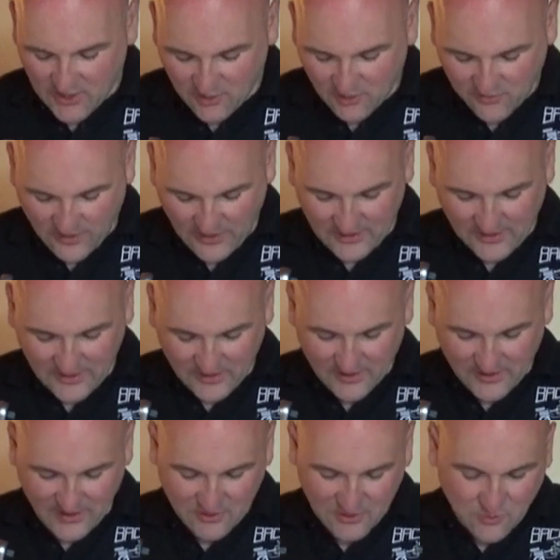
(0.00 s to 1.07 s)
You'll find that in
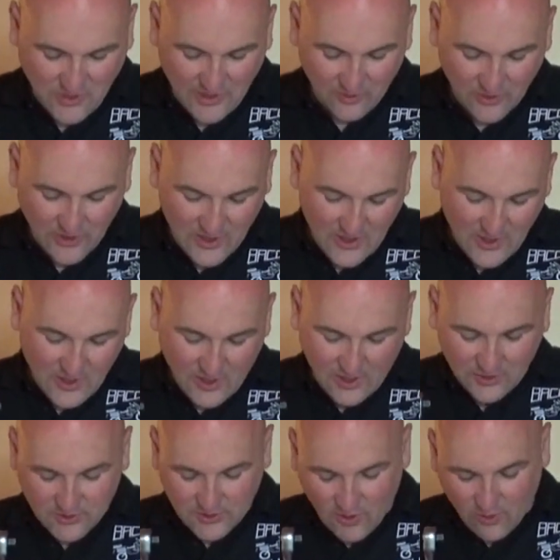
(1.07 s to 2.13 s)
there as well,
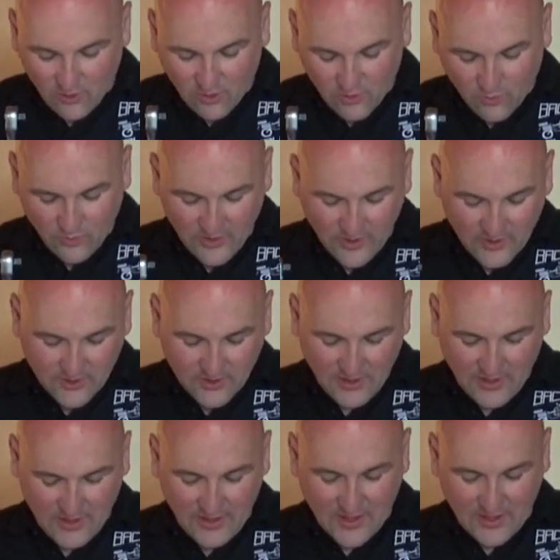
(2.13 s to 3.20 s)
along with
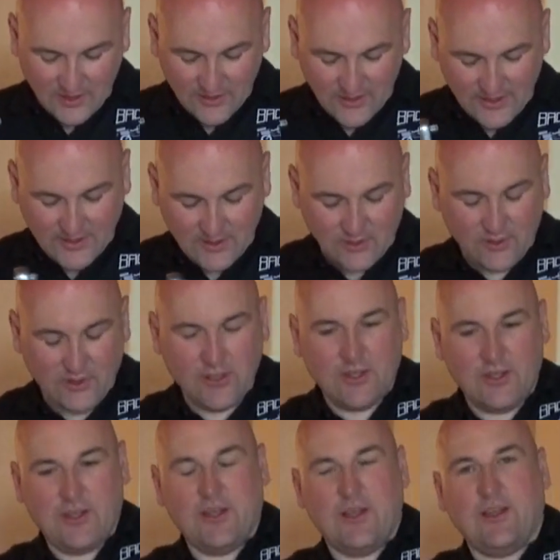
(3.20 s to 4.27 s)
a little
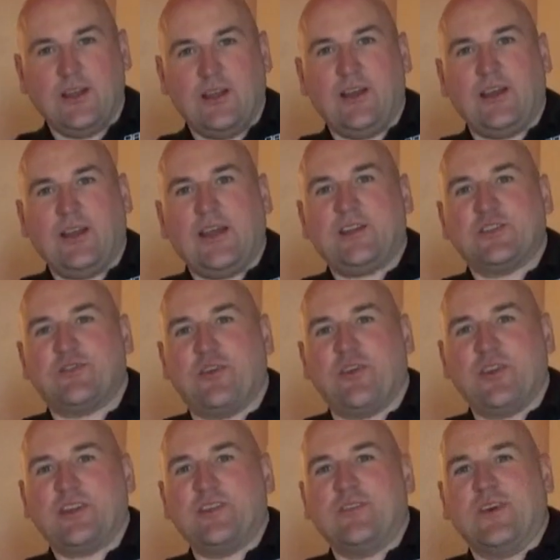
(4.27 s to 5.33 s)

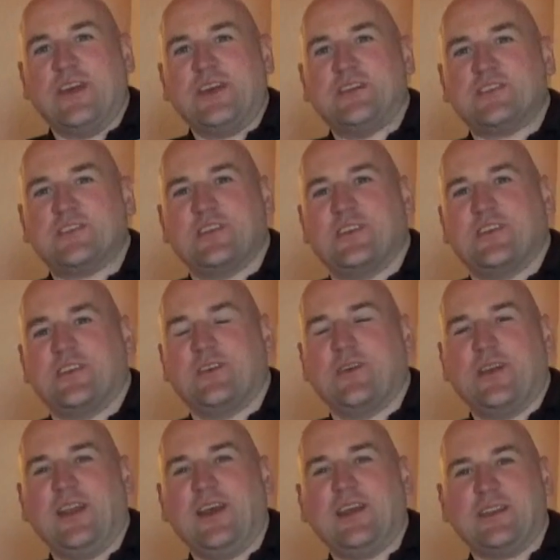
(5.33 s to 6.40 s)
electronic device
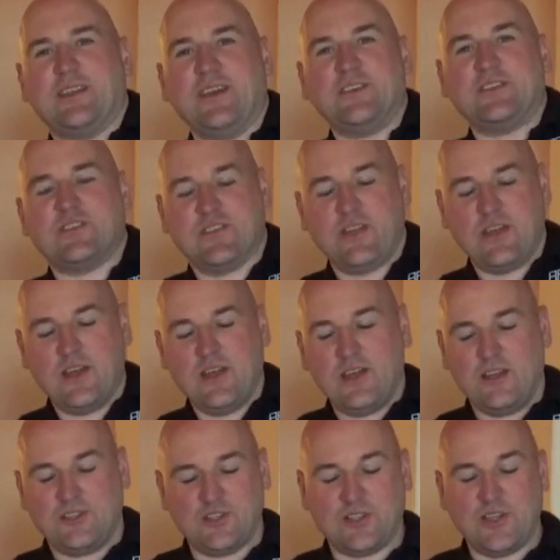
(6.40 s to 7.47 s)
like this,
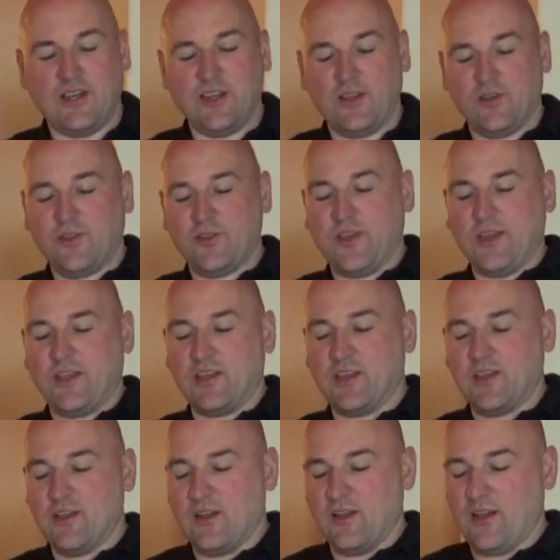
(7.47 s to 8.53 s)
just a little thing,
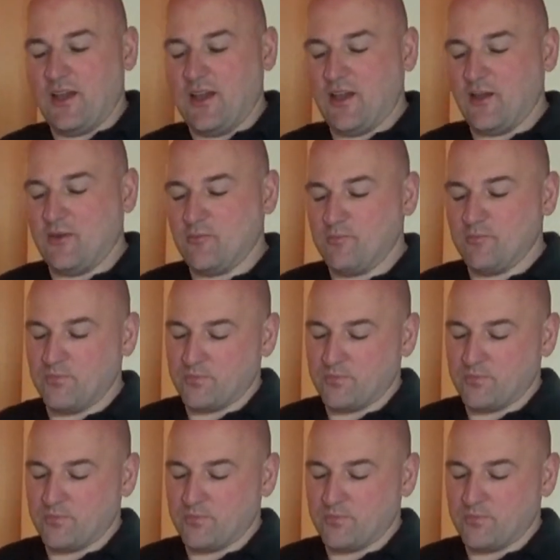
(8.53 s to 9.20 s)
and